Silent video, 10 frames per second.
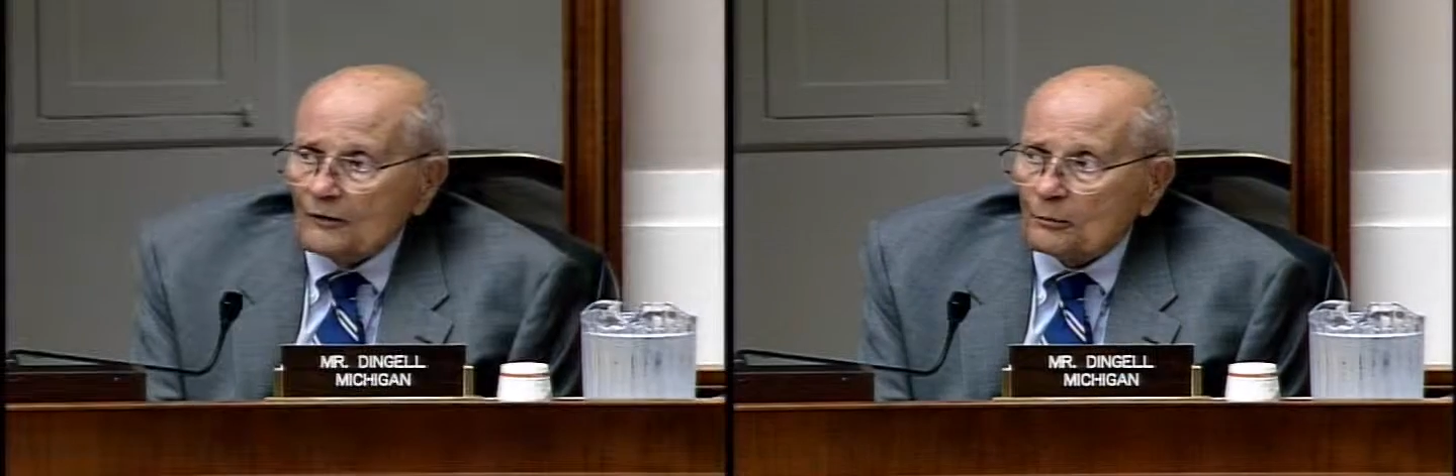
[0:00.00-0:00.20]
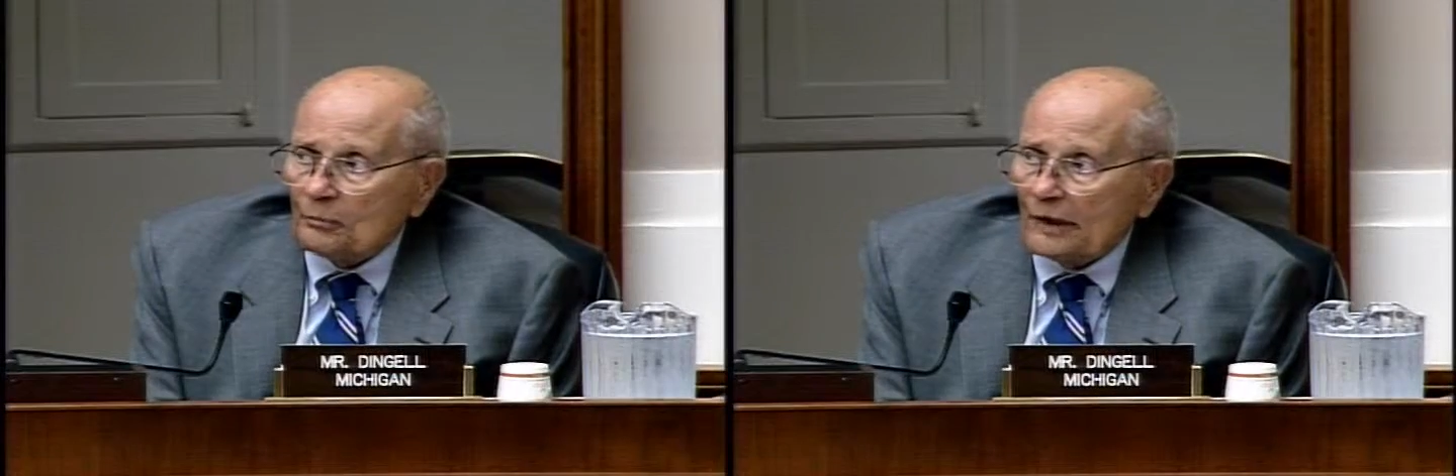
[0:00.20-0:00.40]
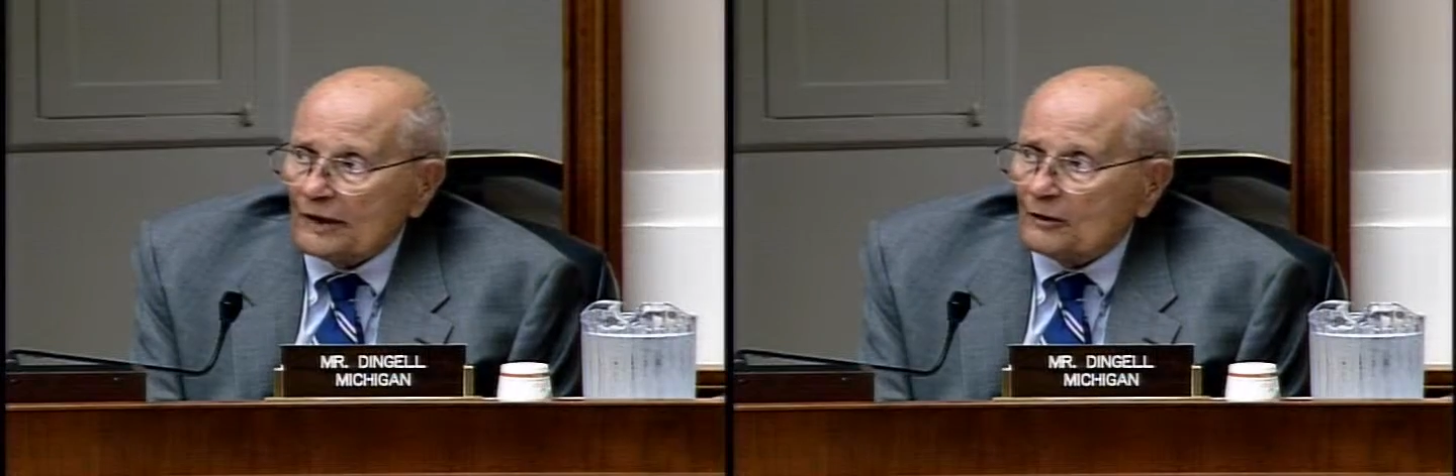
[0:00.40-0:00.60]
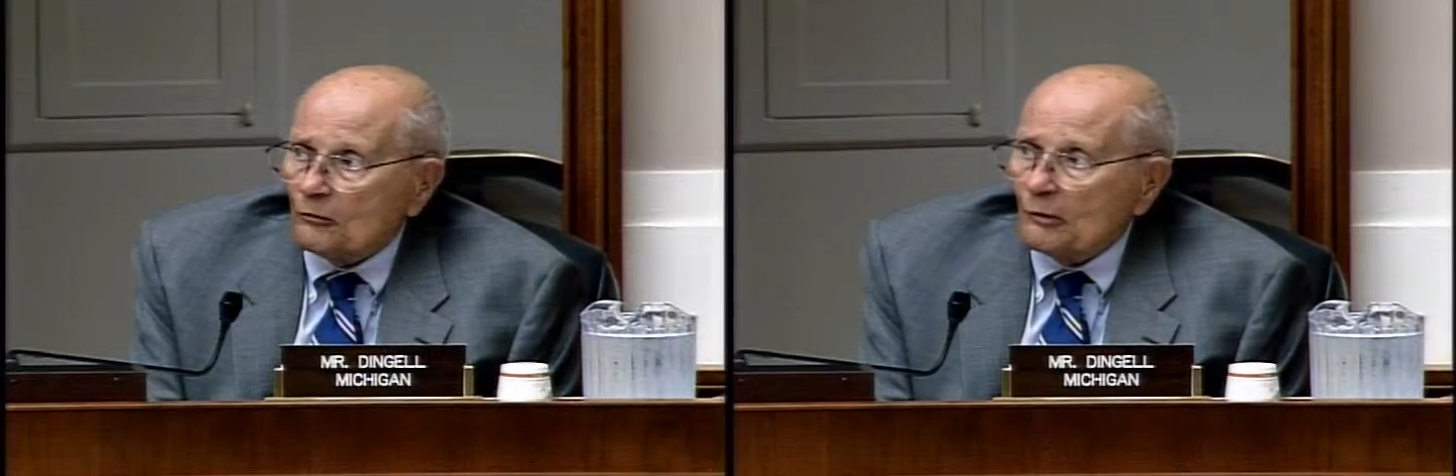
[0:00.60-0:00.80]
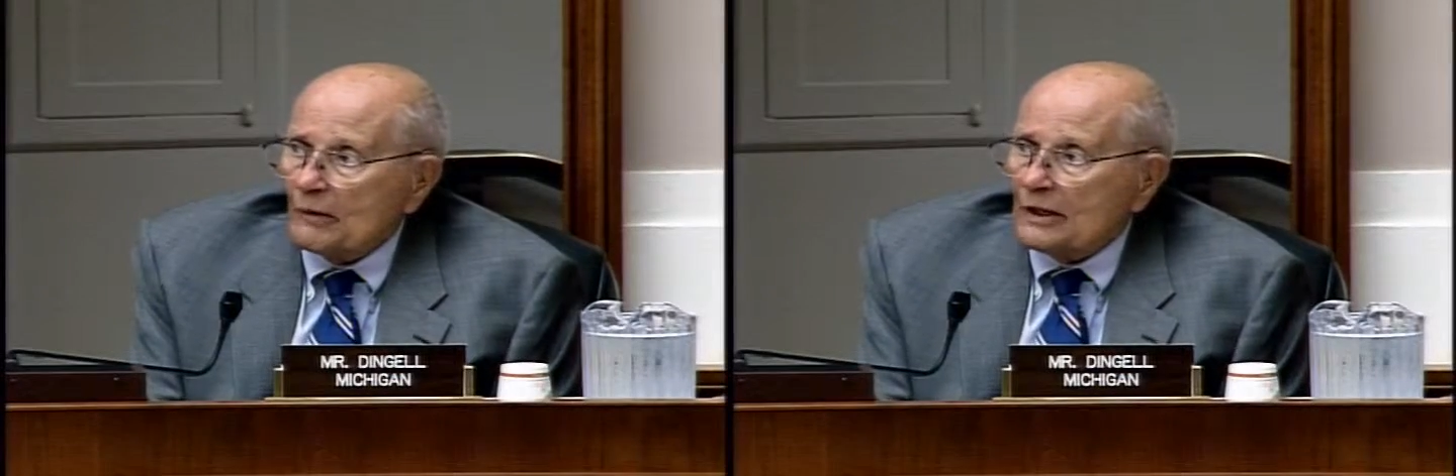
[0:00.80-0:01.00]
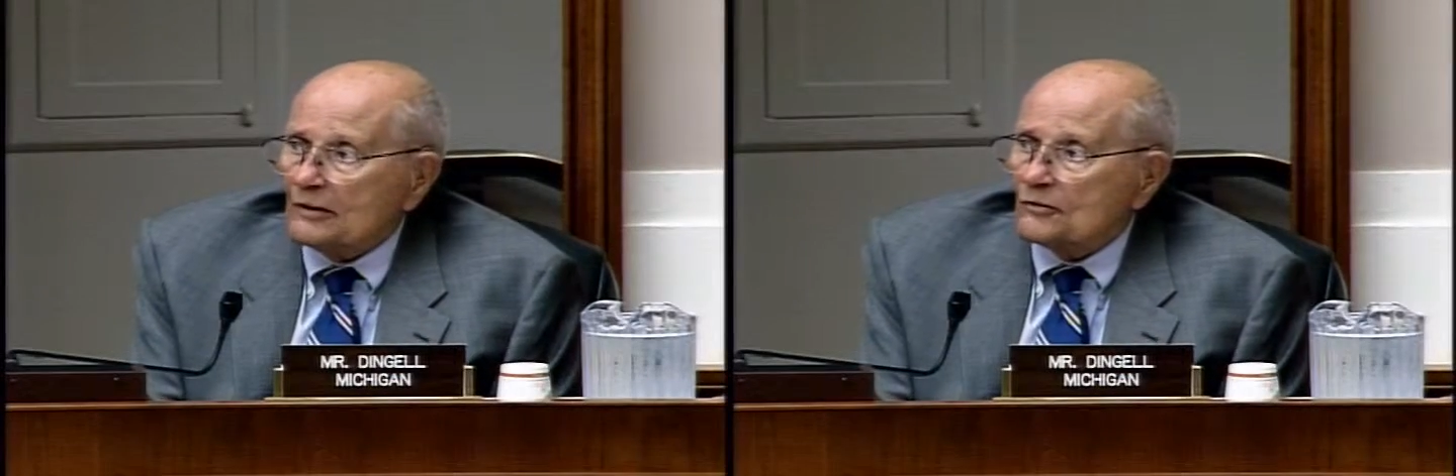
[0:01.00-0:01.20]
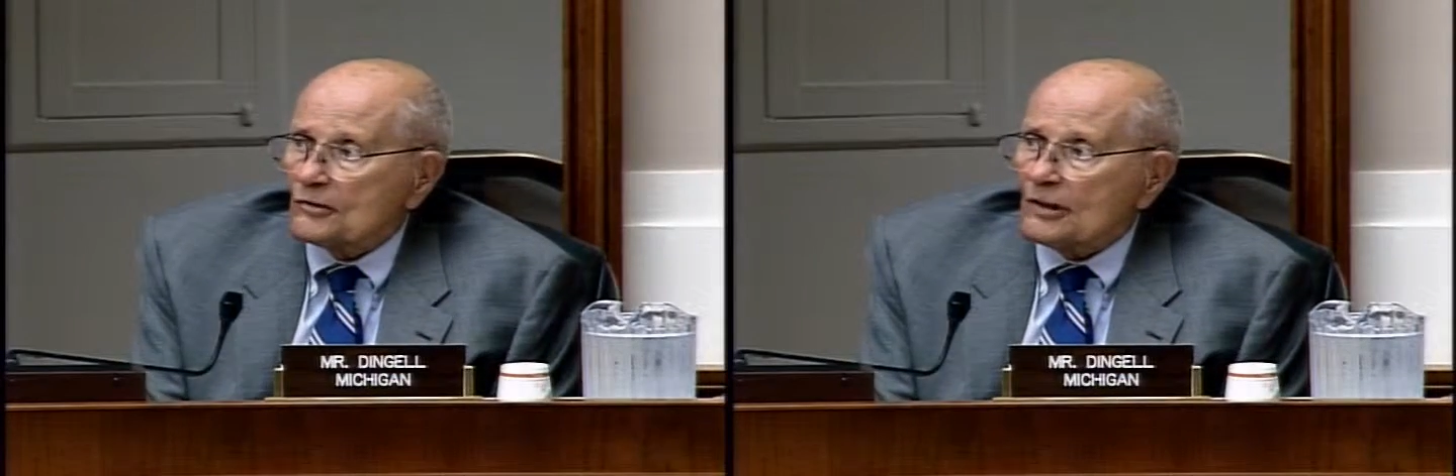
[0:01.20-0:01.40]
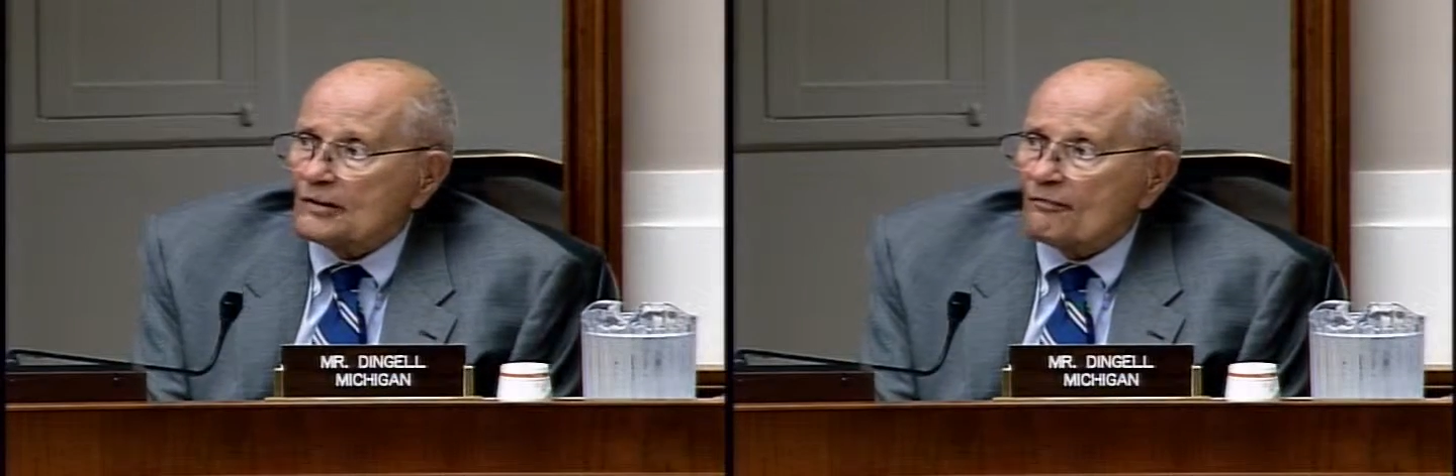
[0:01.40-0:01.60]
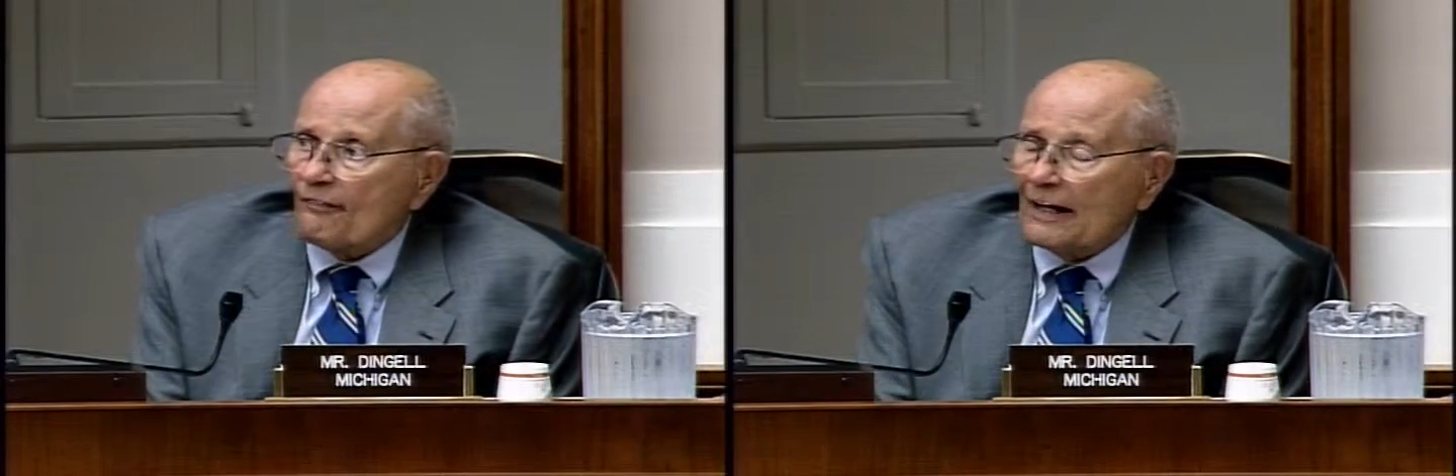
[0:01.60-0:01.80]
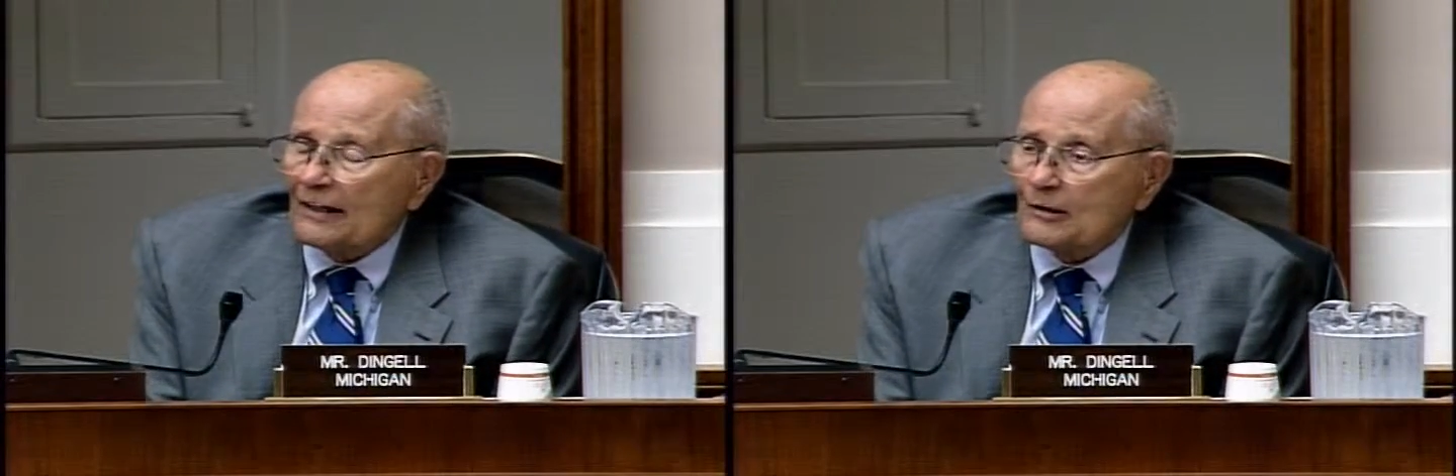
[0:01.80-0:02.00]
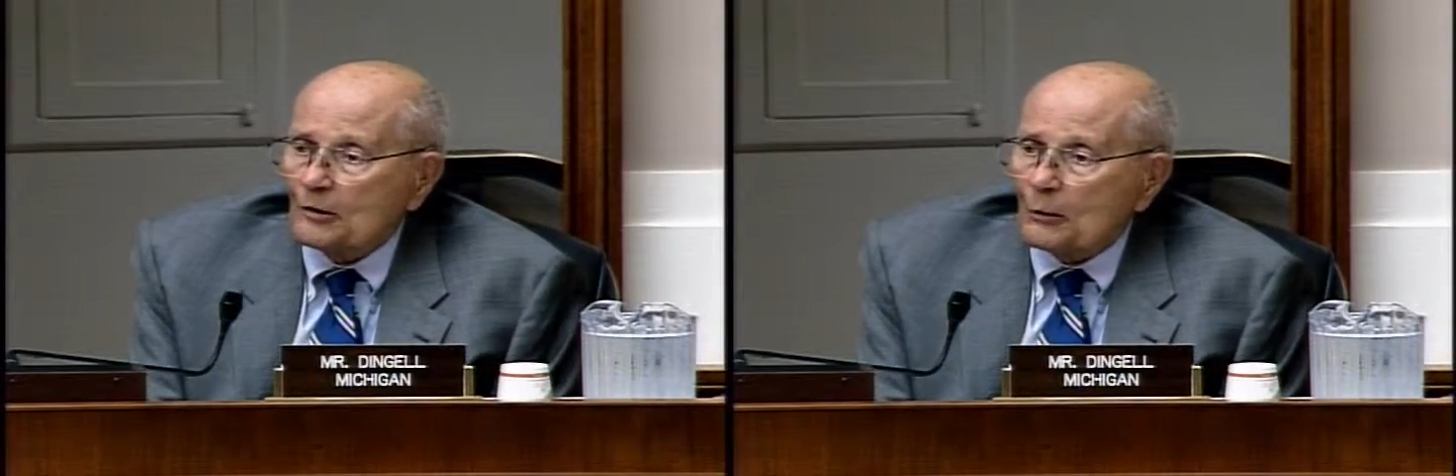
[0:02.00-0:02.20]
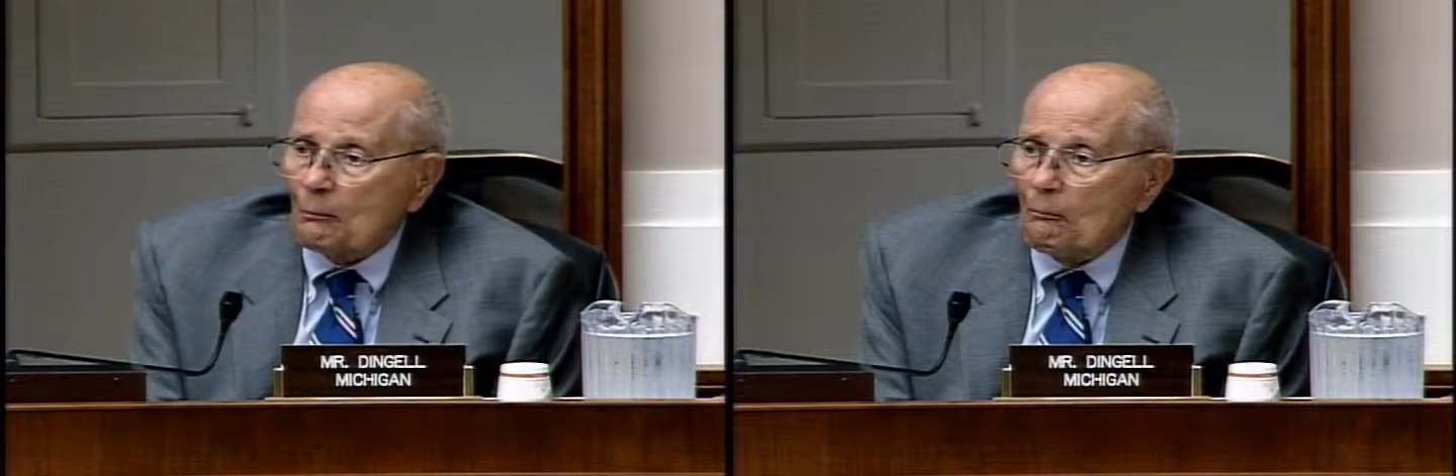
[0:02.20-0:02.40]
And the plan remains a defined